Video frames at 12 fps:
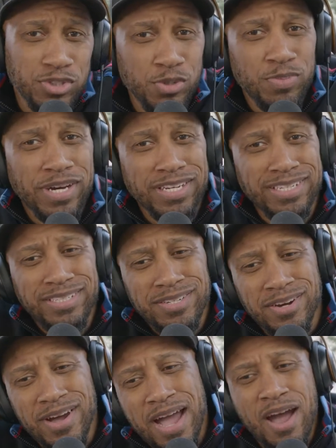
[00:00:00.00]
too, but, you
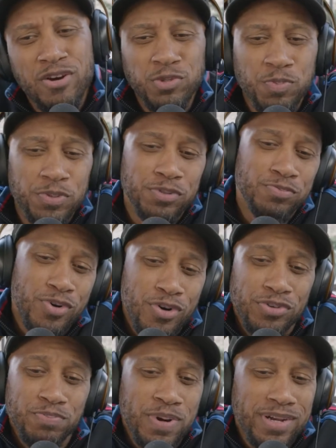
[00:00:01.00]
know, I always put more
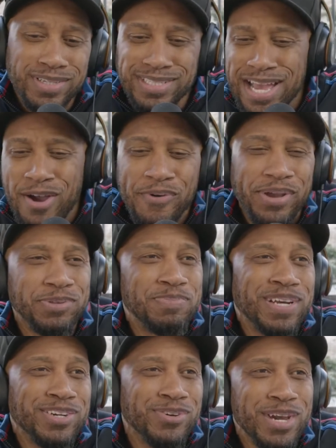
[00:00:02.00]
response because I don't
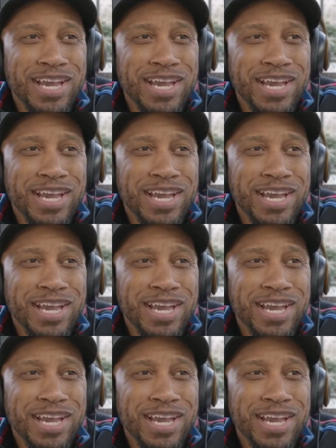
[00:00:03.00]
expect no.